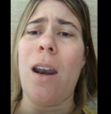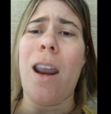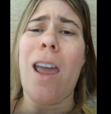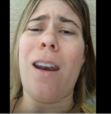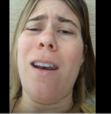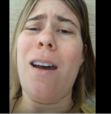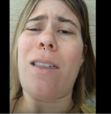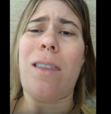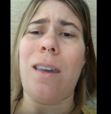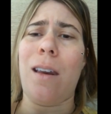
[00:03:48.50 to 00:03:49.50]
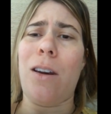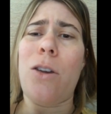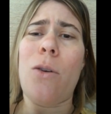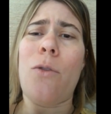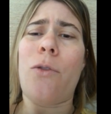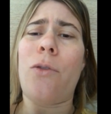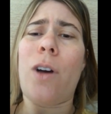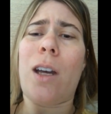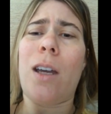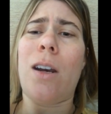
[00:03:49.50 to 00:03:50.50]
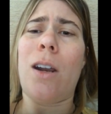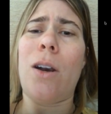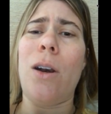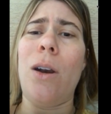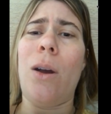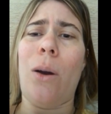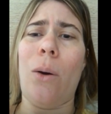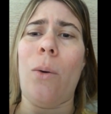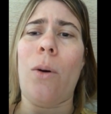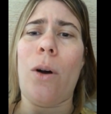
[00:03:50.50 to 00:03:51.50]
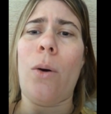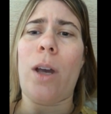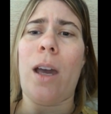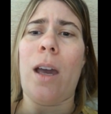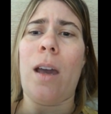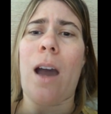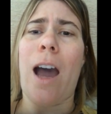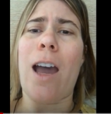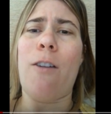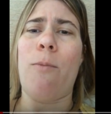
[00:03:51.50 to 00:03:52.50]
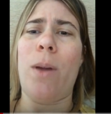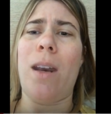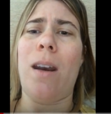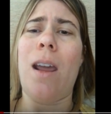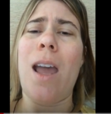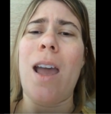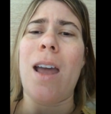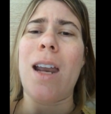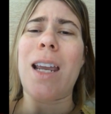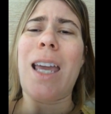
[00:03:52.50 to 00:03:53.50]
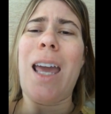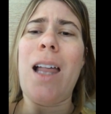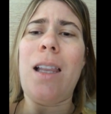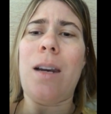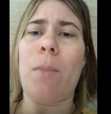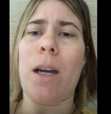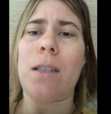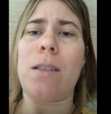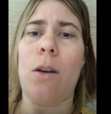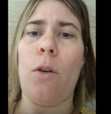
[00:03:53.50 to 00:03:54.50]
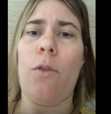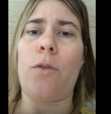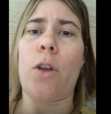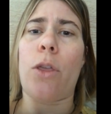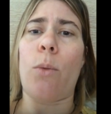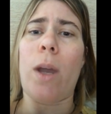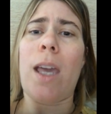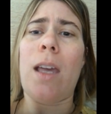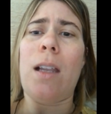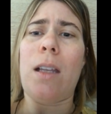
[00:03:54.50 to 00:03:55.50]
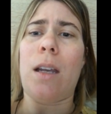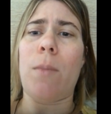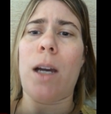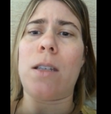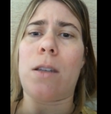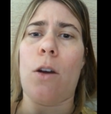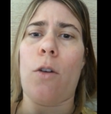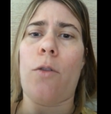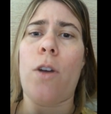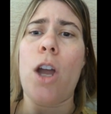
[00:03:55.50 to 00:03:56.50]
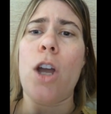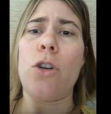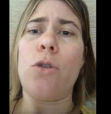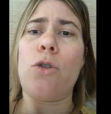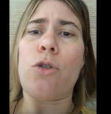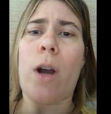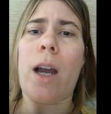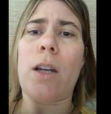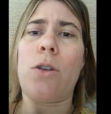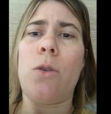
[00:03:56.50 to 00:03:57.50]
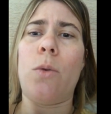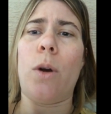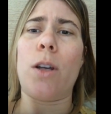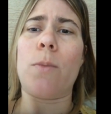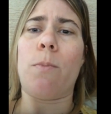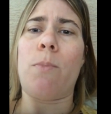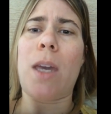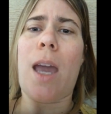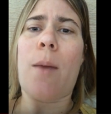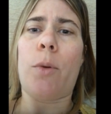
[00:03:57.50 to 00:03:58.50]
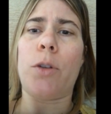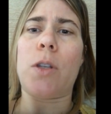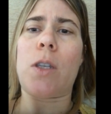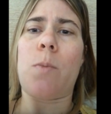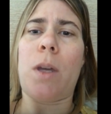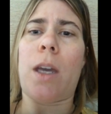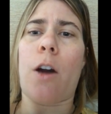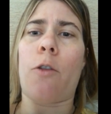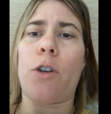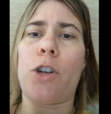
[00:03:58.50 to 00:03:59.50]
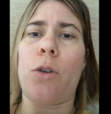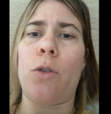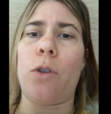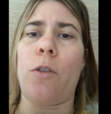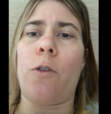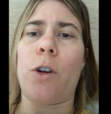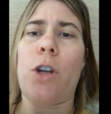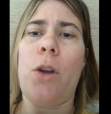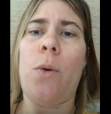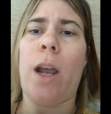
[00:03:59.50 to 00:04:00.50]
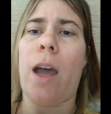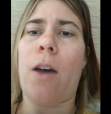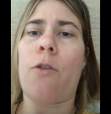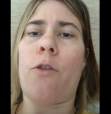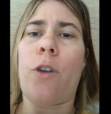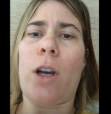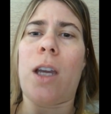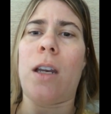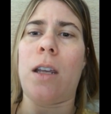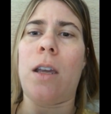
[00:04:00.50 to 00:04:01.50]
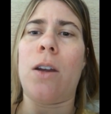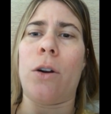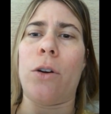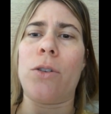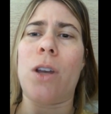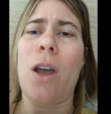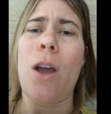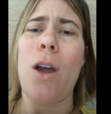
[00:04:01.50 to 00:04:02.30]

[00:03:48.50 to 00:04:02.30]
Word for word: And nothing. You don't fucking know, okay? I have been killing myself, healing myself to try to be able to speak out for children for two and a half fucking years.